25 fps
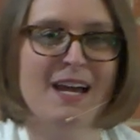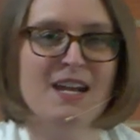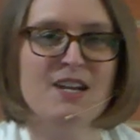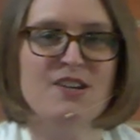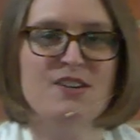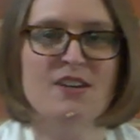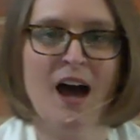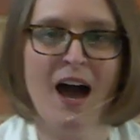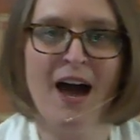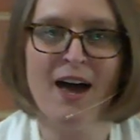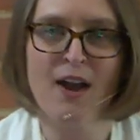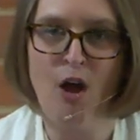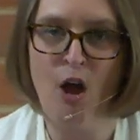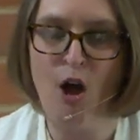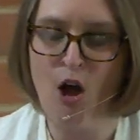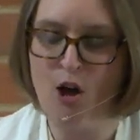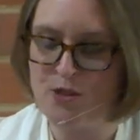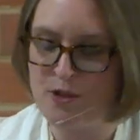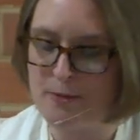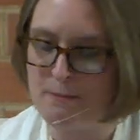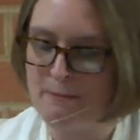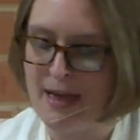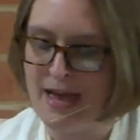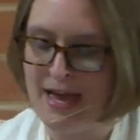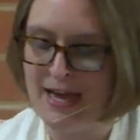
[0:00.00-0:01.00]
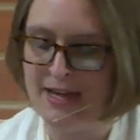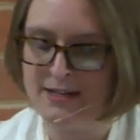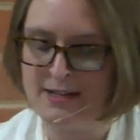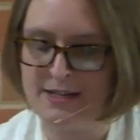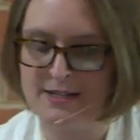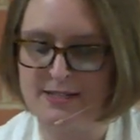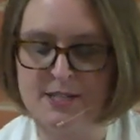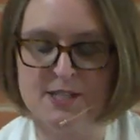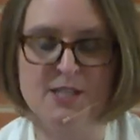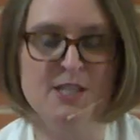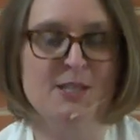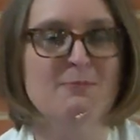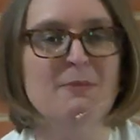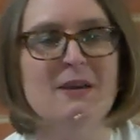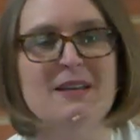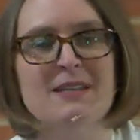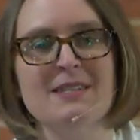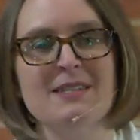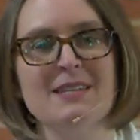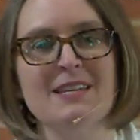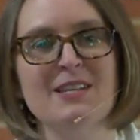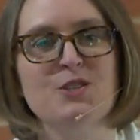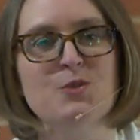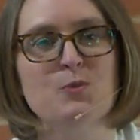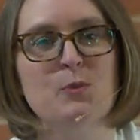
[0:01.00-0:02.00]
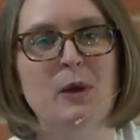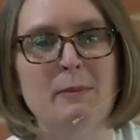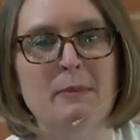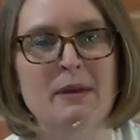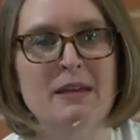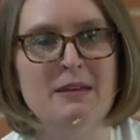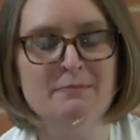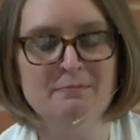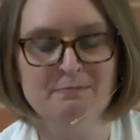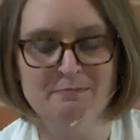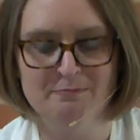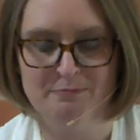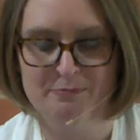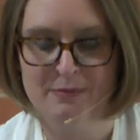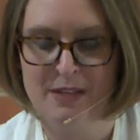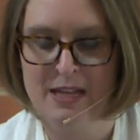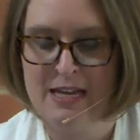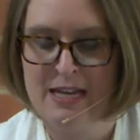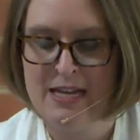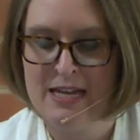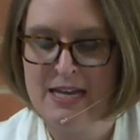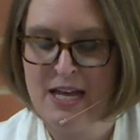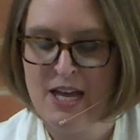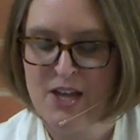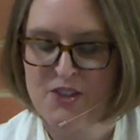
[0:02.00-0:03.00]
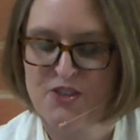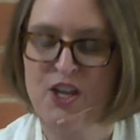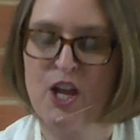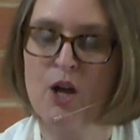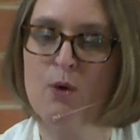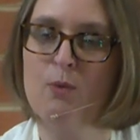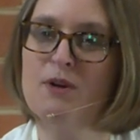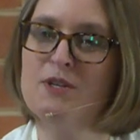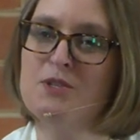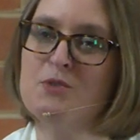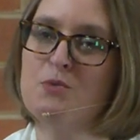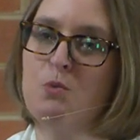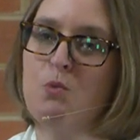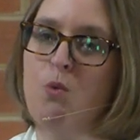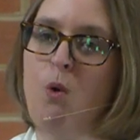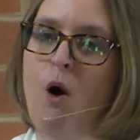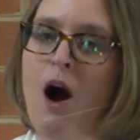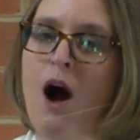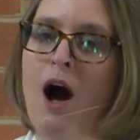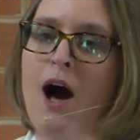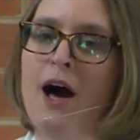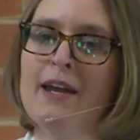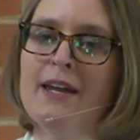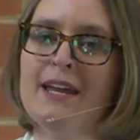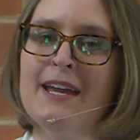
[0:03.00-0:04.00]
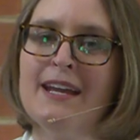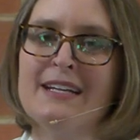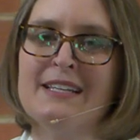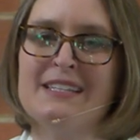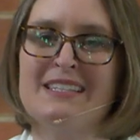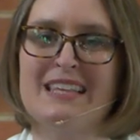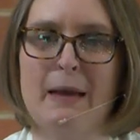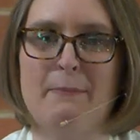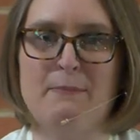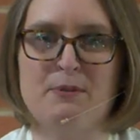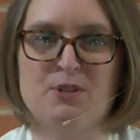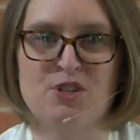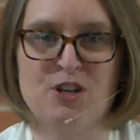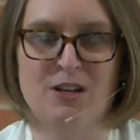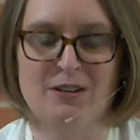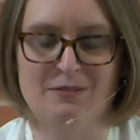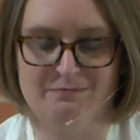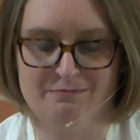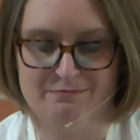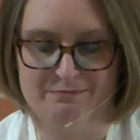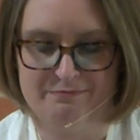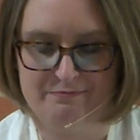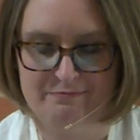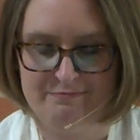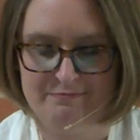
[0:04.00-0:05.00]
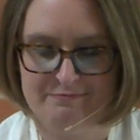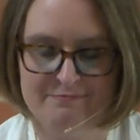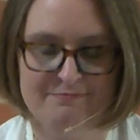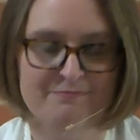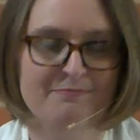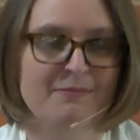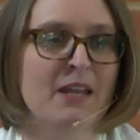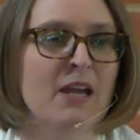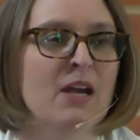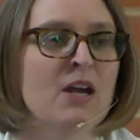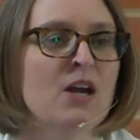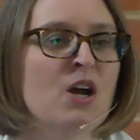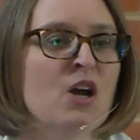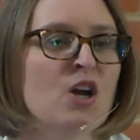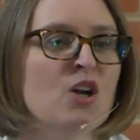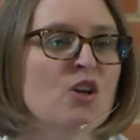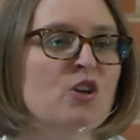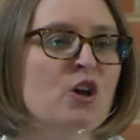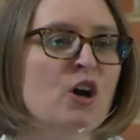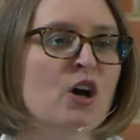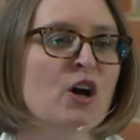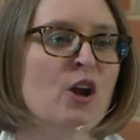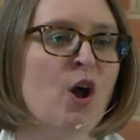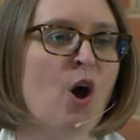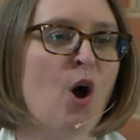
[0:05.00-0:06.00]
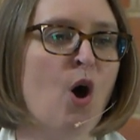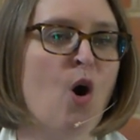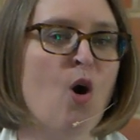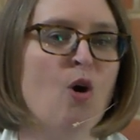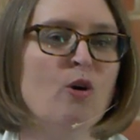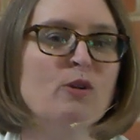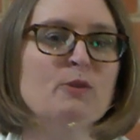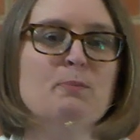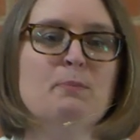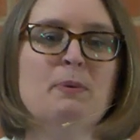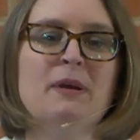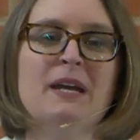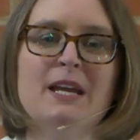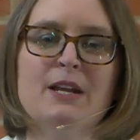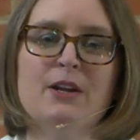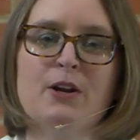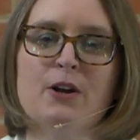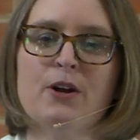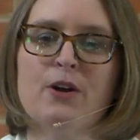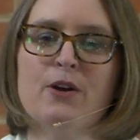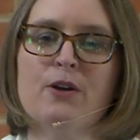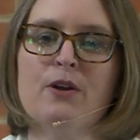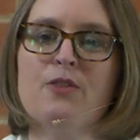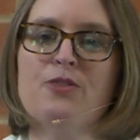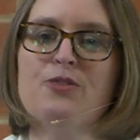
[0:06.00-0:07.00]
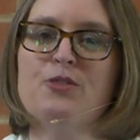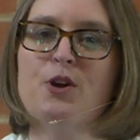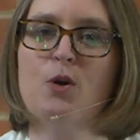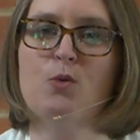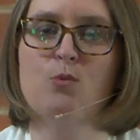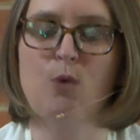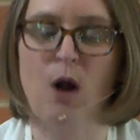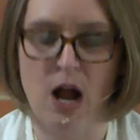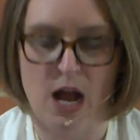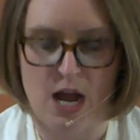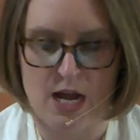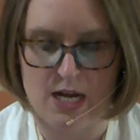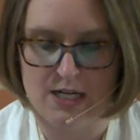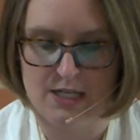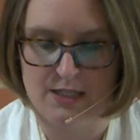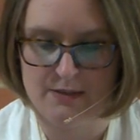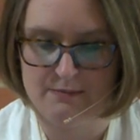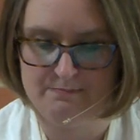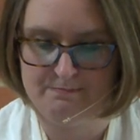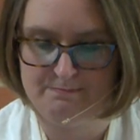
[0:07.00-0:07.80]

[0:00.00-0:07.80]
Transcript: not all the men dismissed these women. There was one exception good old Peter the Rock.